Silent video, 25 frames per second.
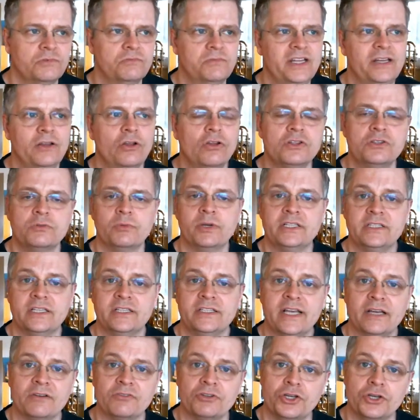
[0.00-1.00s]
in lots of ways, they
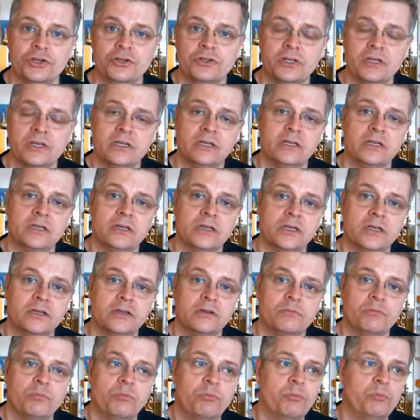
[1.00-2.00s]
sound good.
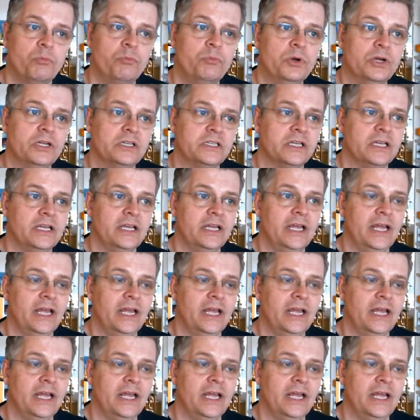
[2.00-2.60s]
But